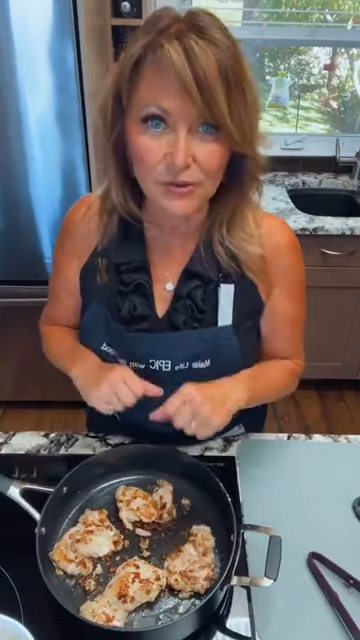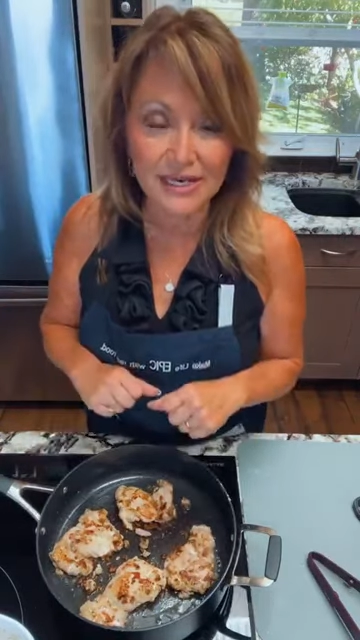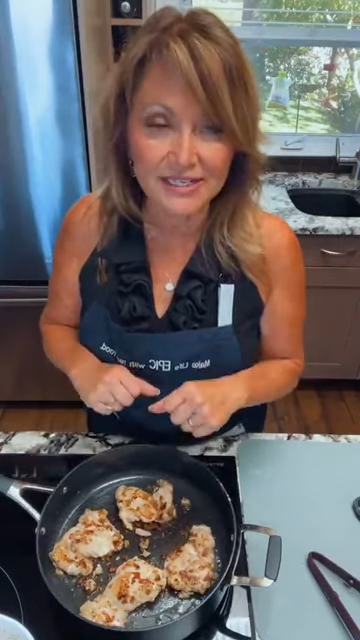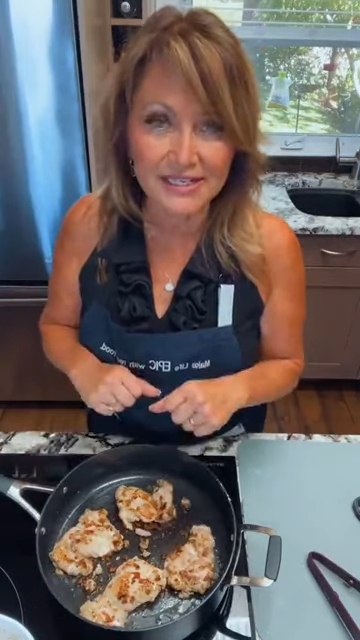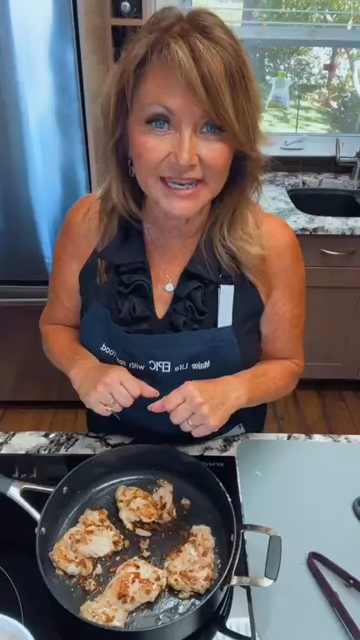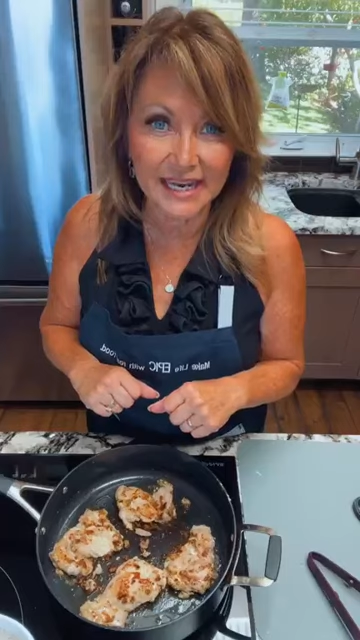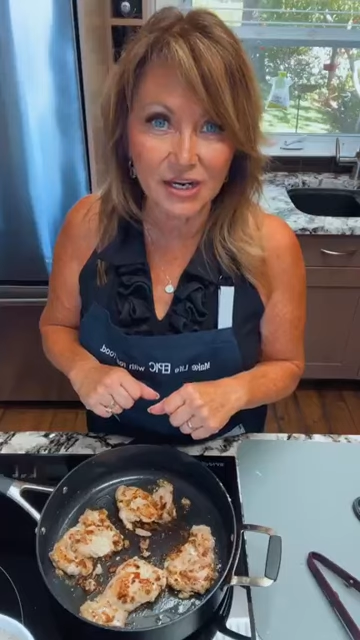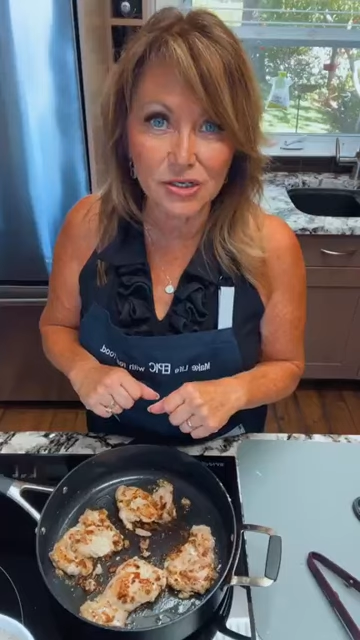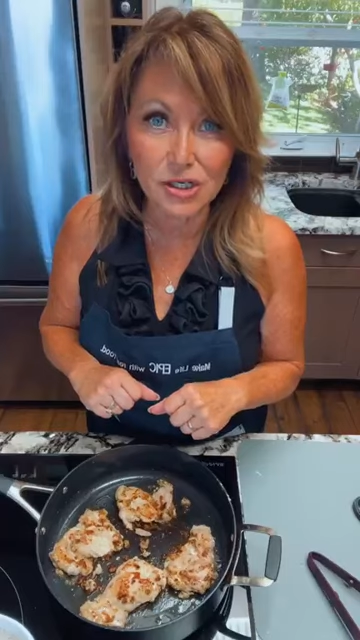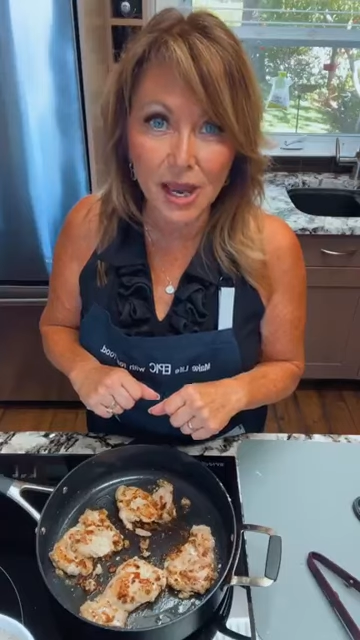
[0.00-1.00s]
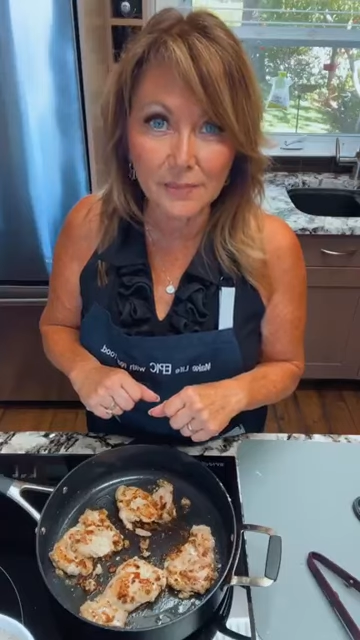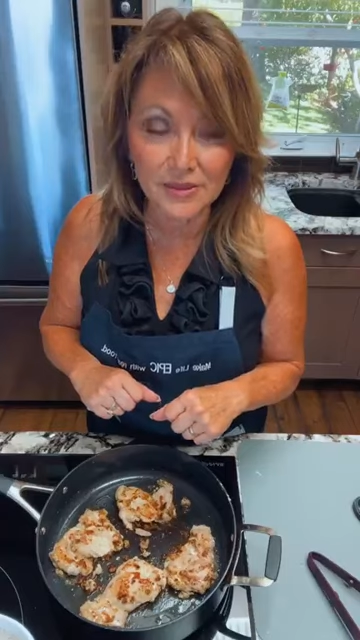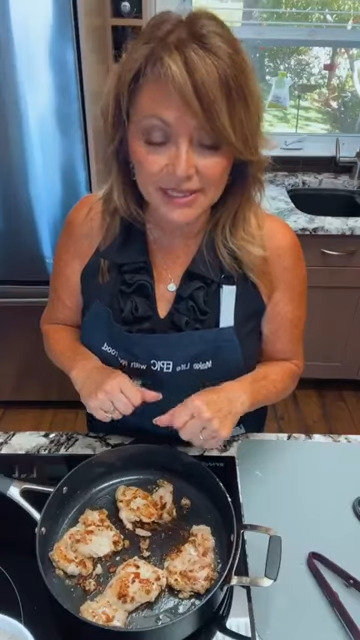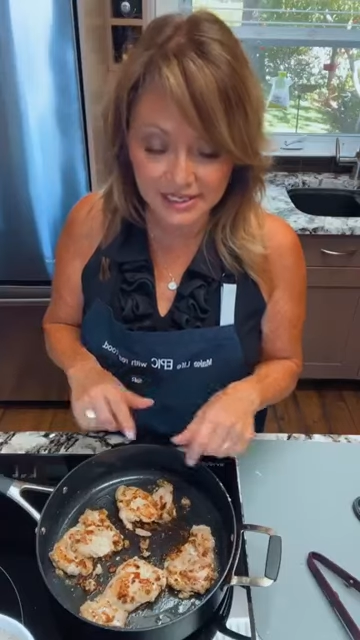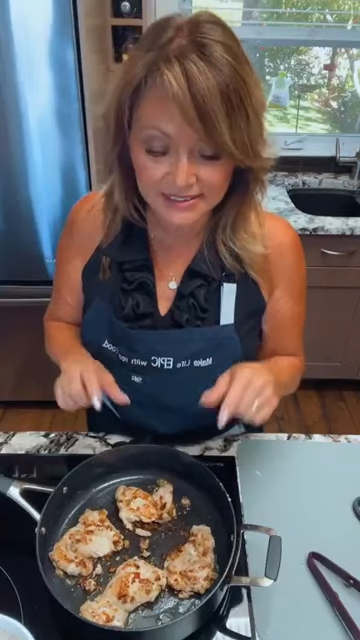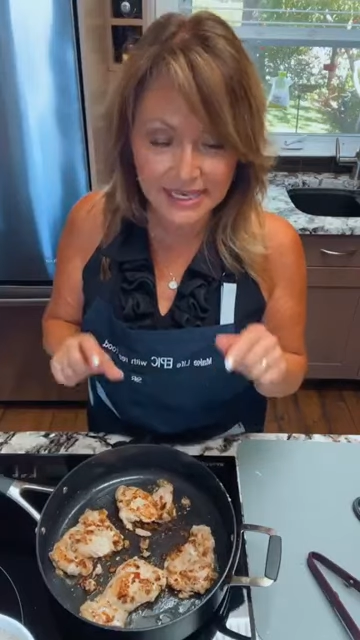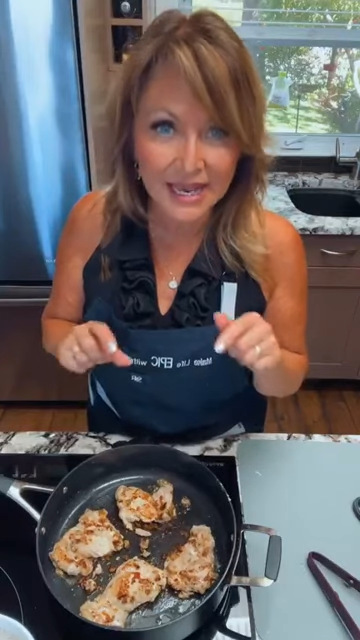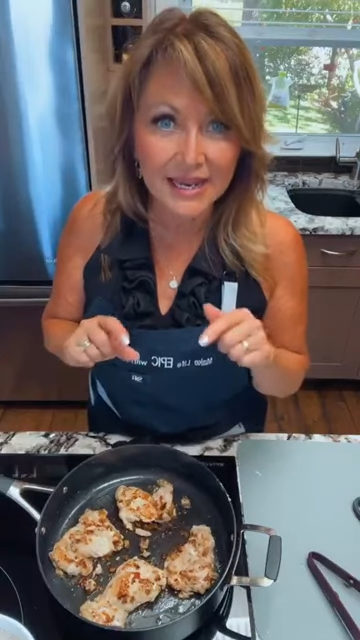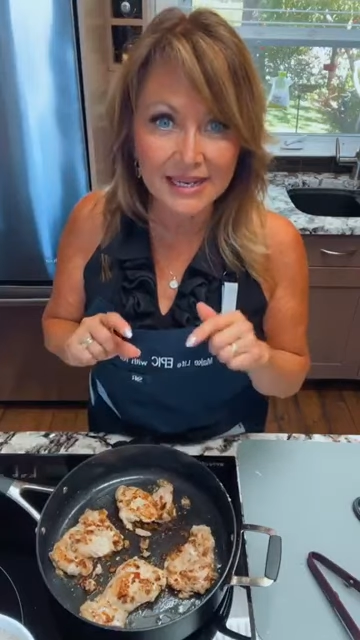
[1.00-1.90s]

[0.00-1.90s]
you need to get on top of things,